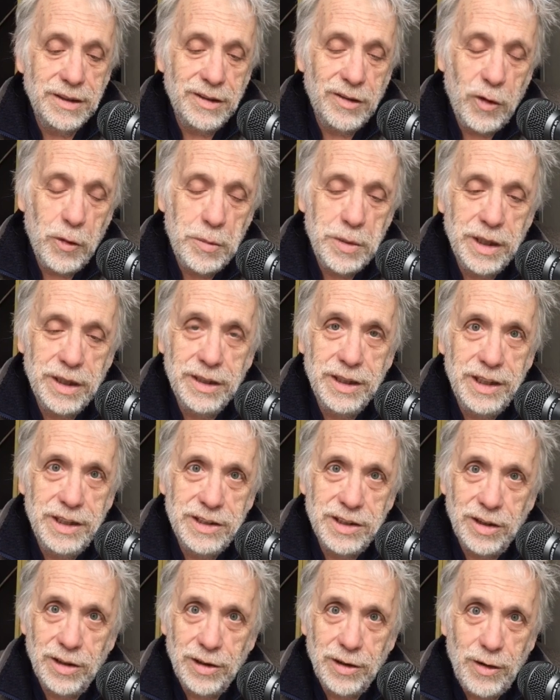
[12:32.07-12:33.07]
opening
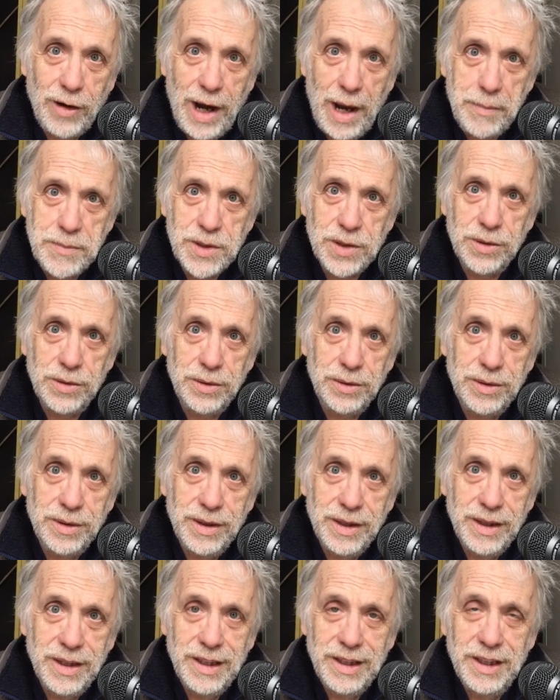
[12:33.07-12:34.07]
leads are a crapshoot,
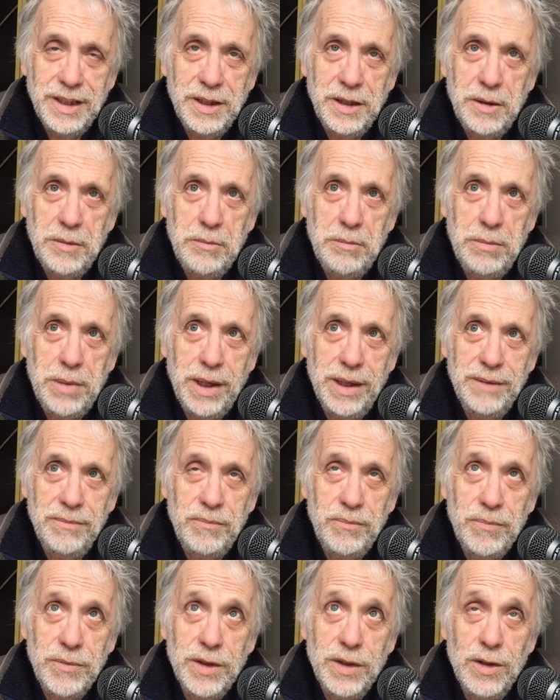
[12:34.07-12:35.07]
but
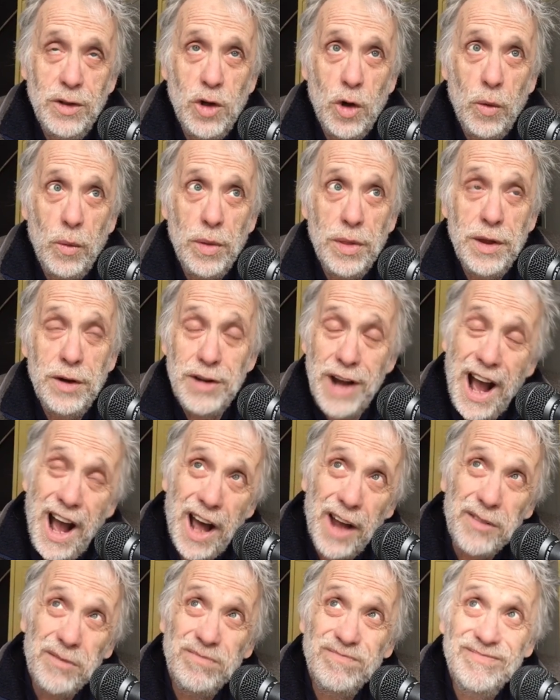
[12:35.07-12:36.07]
they're
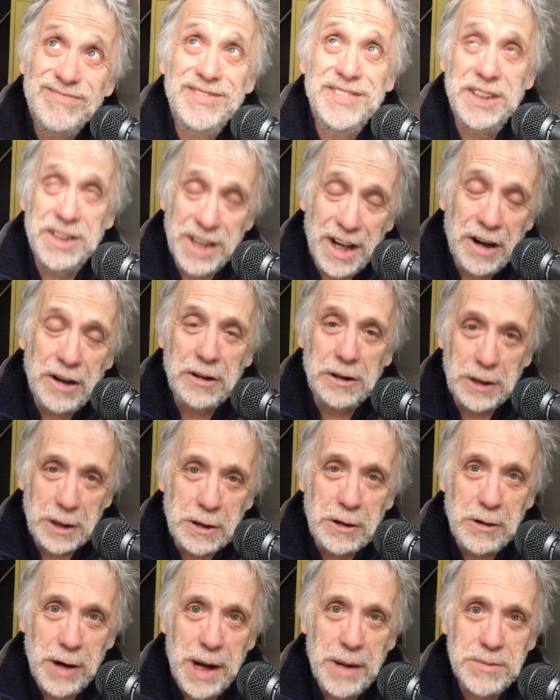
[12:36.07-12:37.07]
not entirely a
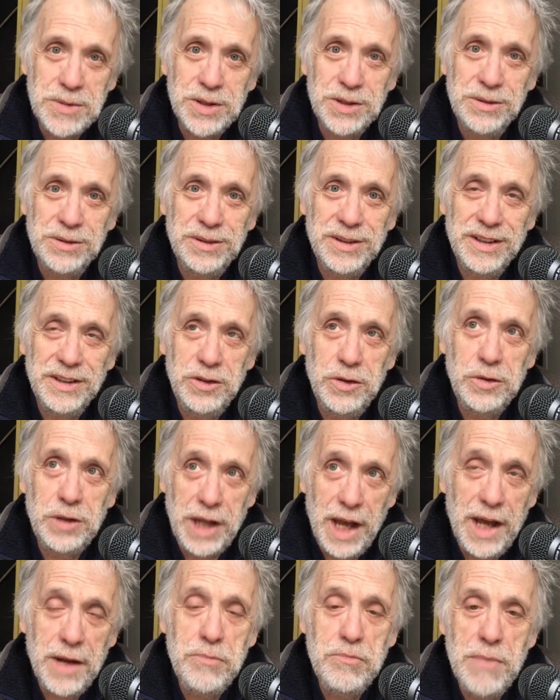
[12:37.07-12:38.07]
crapshoot. You
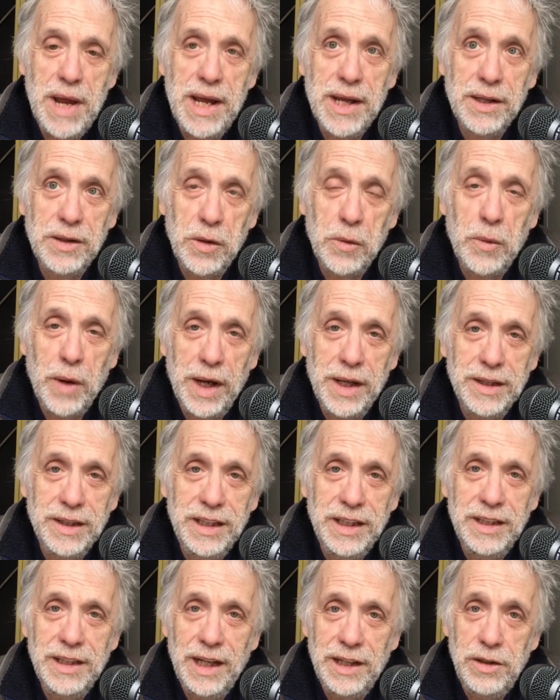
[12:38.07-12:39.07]
can make the right
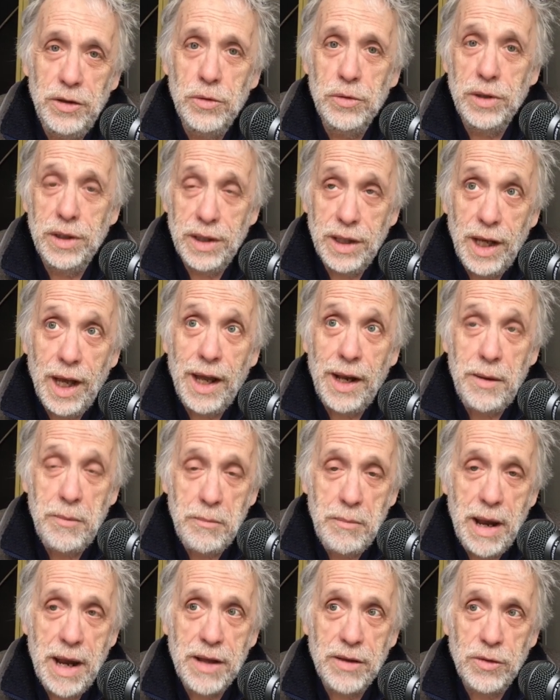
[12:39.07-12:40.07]
lead and you can
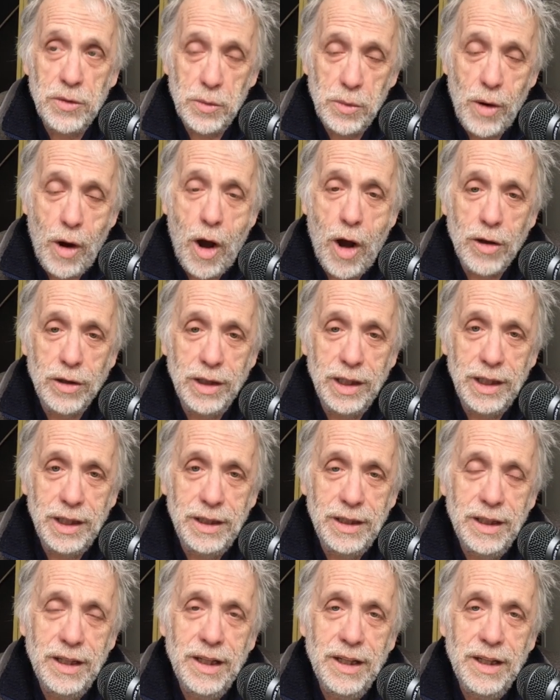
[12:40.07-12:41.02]
make the wrong lead.